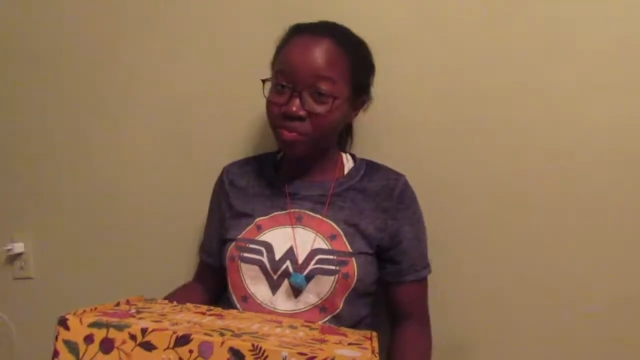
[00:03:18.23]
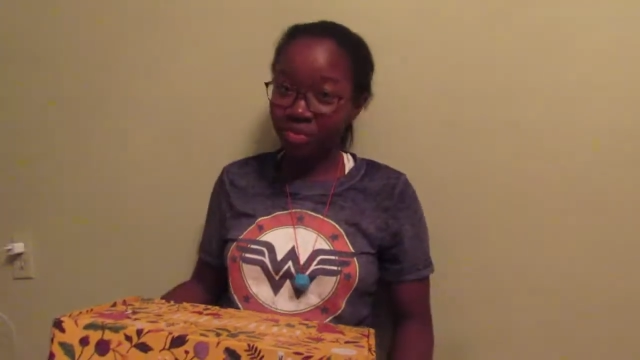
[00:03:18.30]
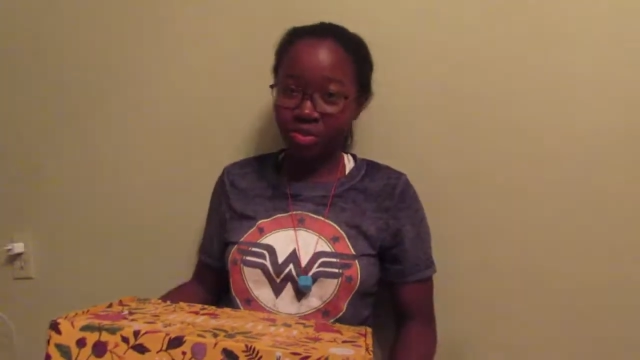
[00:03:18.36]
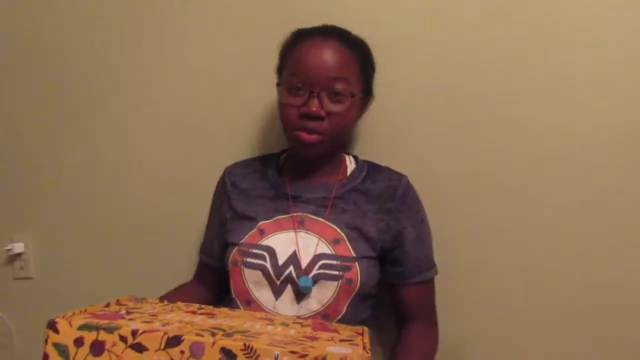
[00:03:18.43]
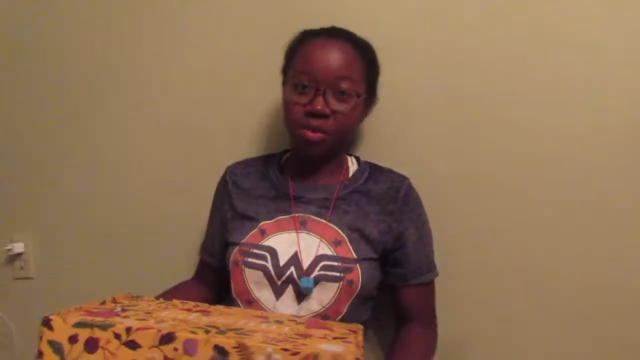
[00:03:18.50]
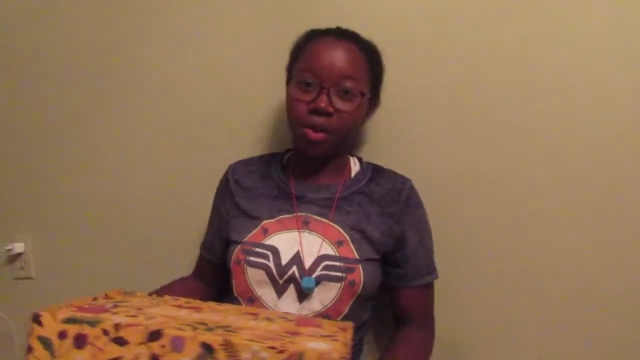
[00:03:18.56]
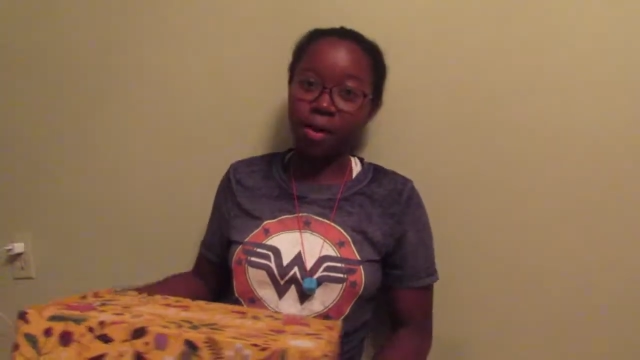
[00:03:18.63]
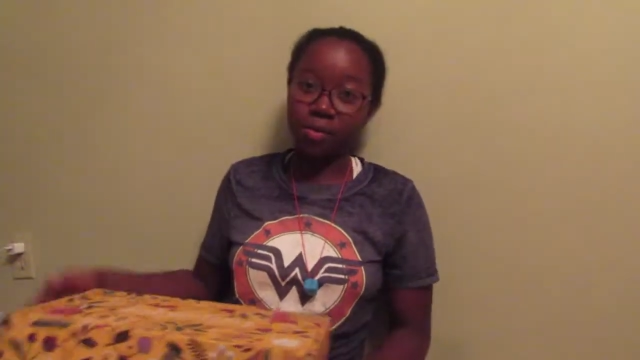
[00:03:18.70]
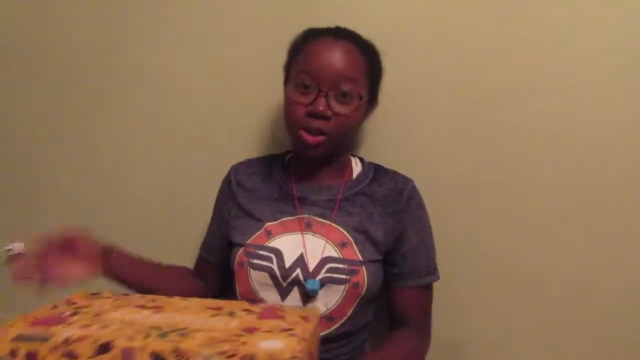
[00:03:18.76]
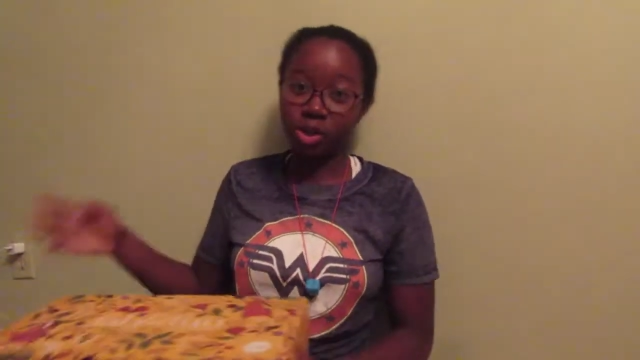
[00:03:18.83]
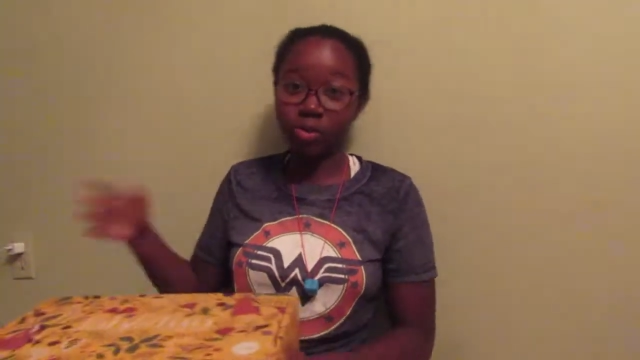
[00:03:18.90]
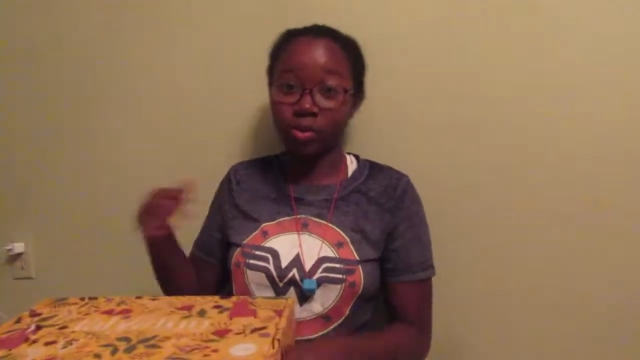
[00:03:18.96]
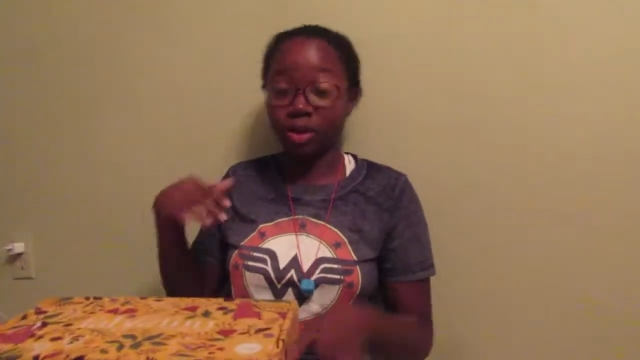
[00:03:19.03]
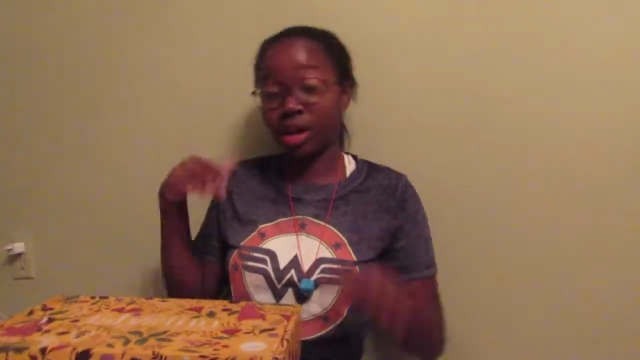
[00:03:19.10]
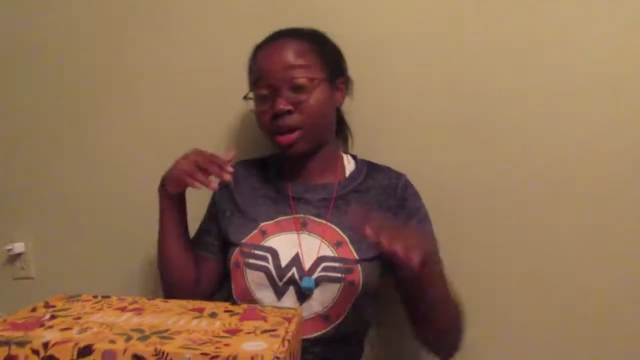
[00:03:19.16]
So I mean,
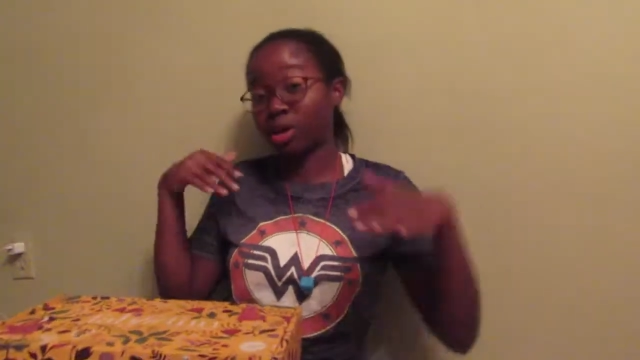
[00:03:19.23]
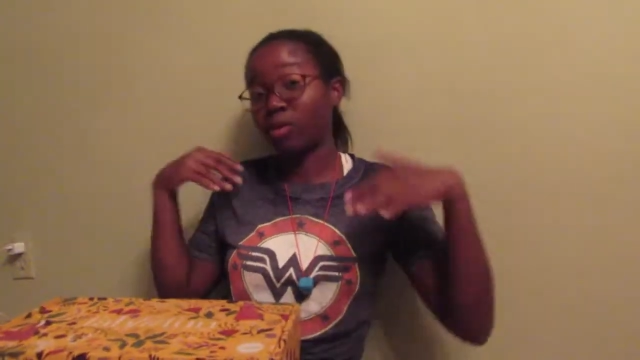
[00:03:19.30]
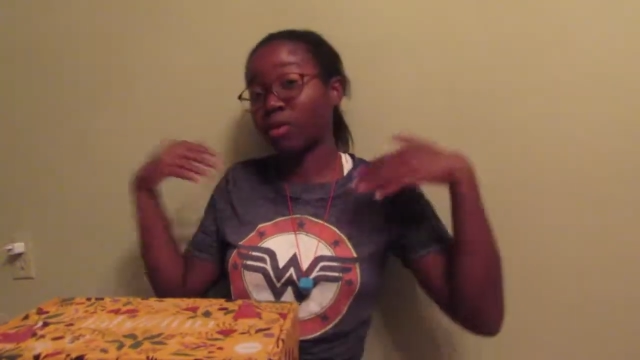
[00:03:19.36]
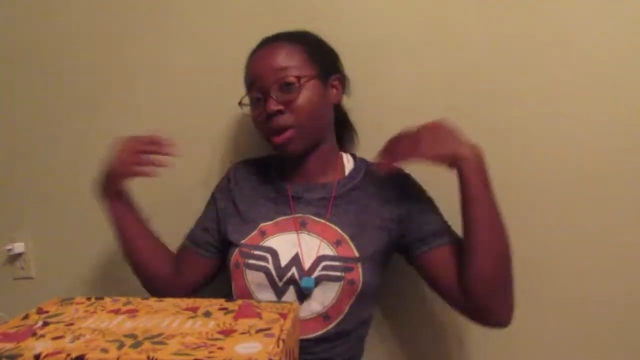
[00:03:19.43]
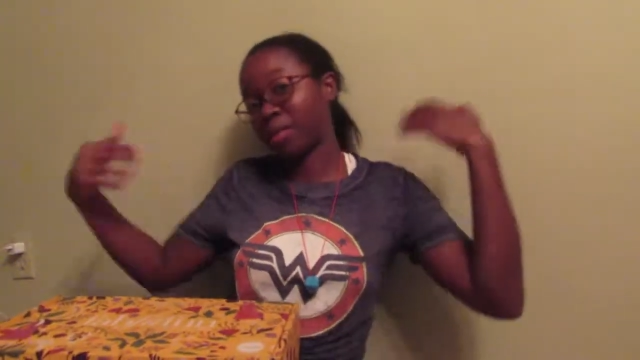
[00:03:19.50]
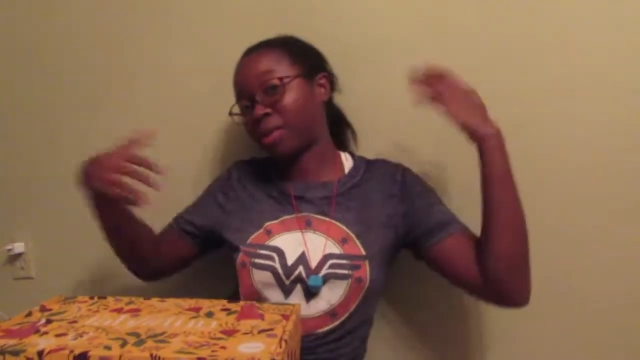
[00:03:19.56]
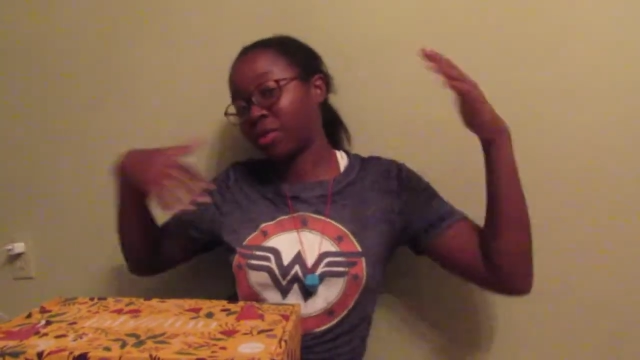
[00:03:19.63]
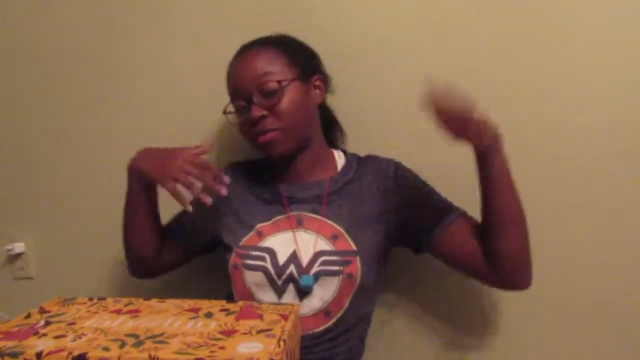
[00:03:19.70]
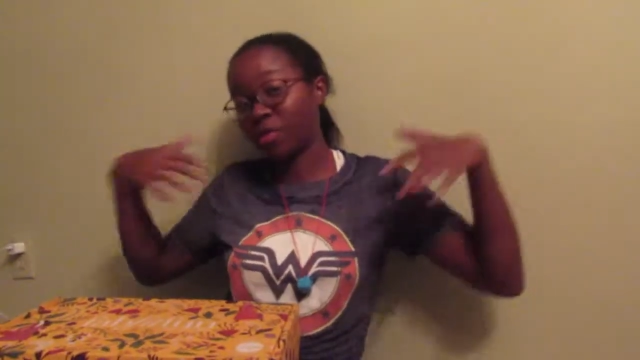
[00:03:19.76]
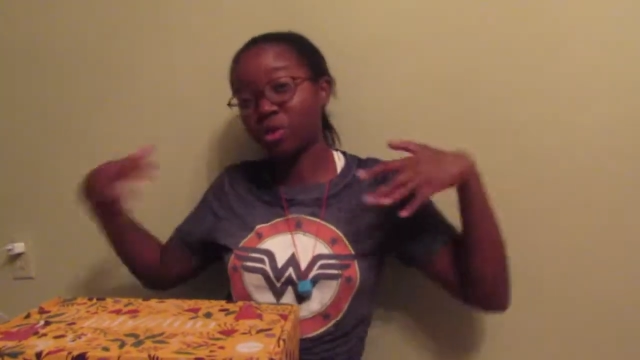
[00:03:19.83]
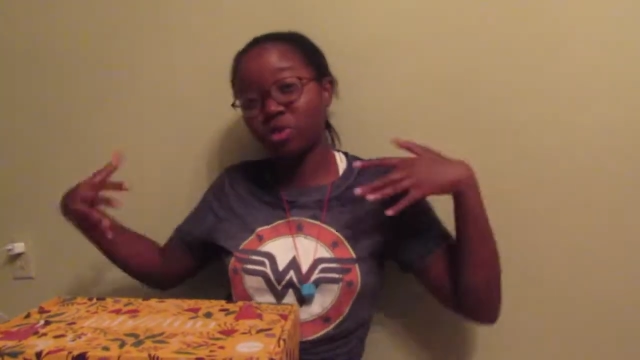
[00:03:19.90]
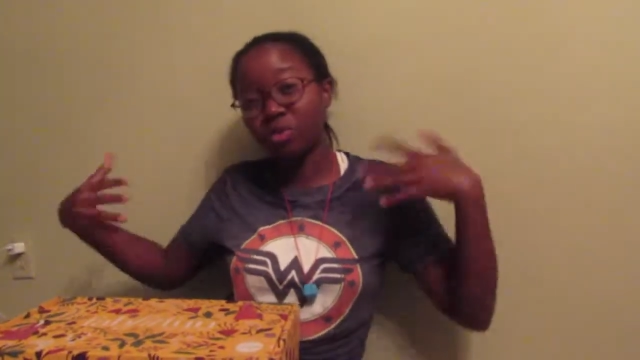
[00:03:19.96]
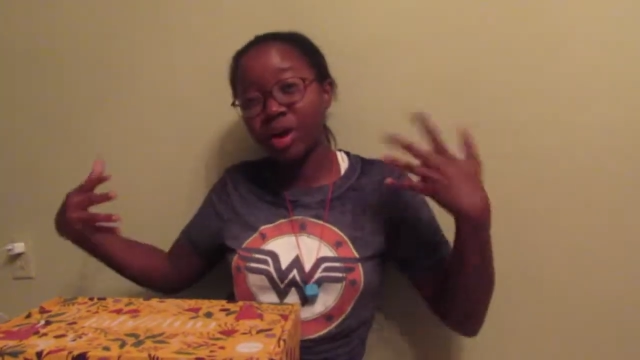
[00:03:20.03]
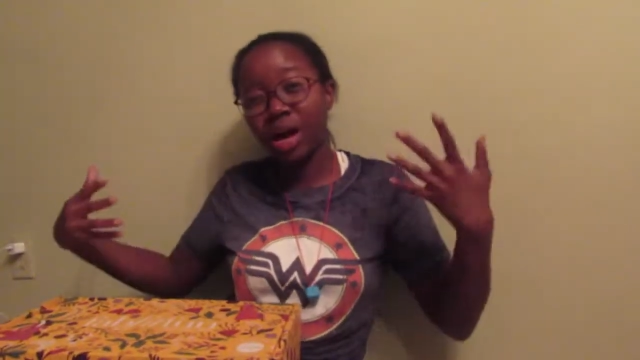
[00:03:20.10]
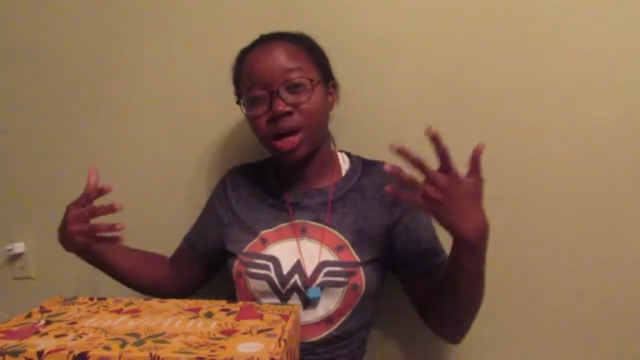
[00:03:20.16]
you won't get my
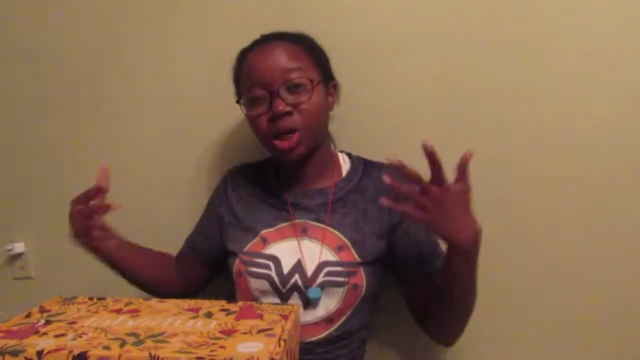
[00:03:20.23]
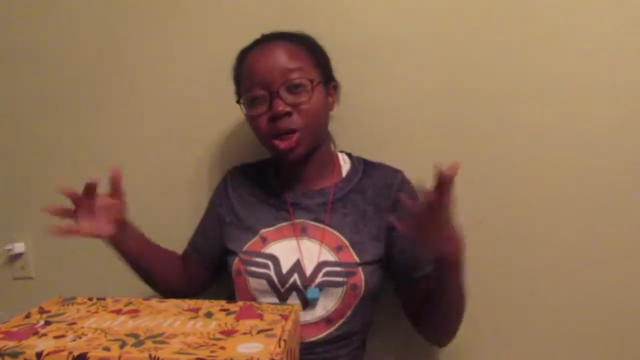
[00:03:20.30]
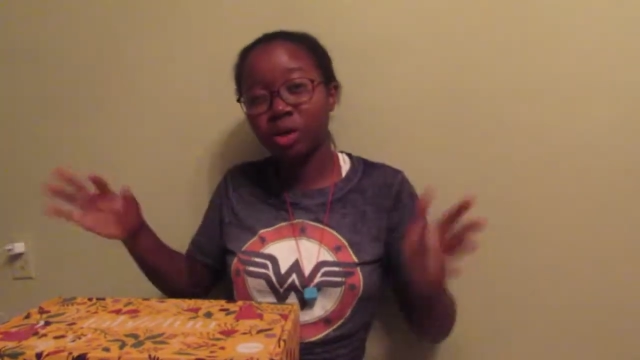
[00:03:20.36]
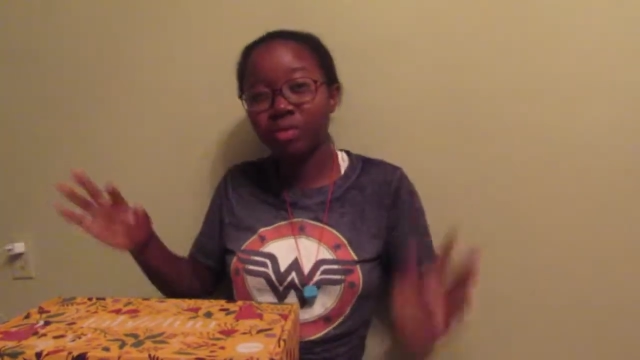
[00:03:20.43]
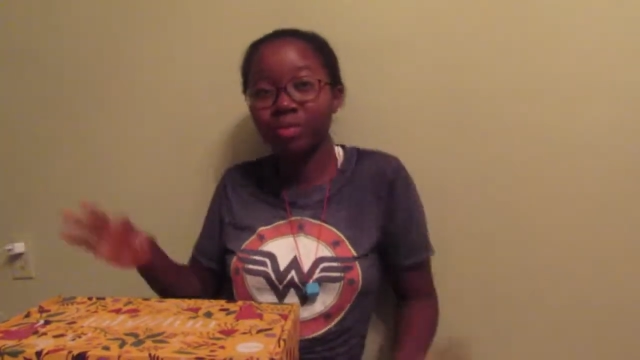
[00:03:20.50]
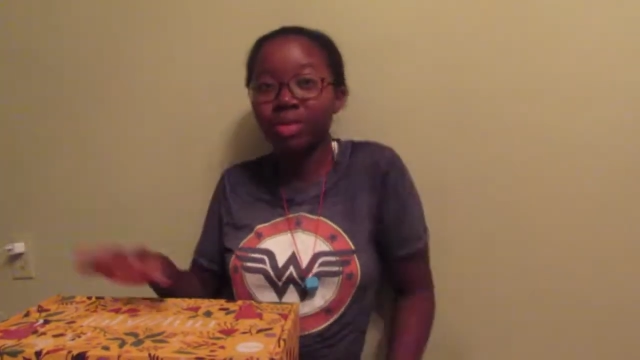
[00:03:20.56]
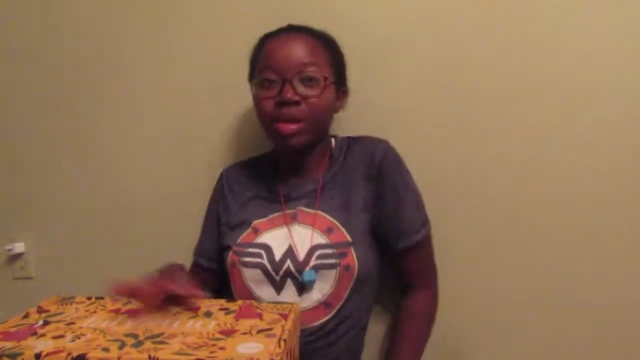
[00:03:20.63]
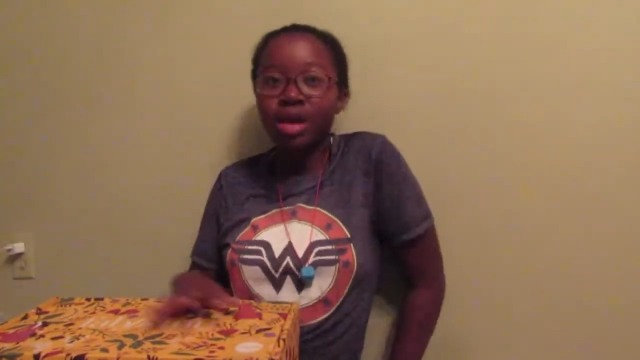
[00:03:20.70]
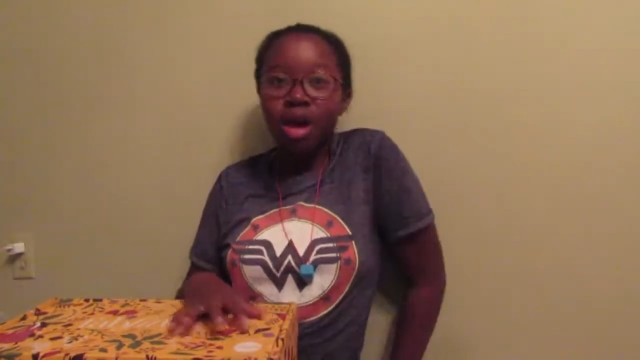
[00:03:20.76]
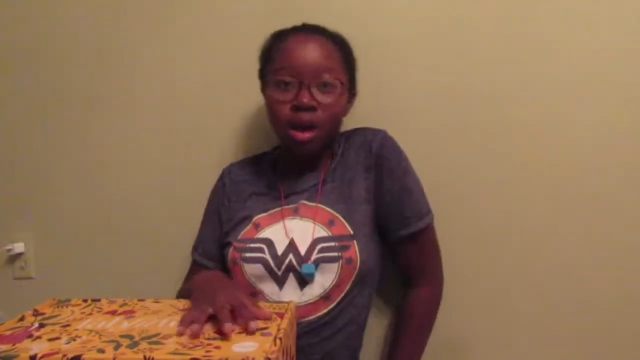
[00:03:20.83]
first reaction,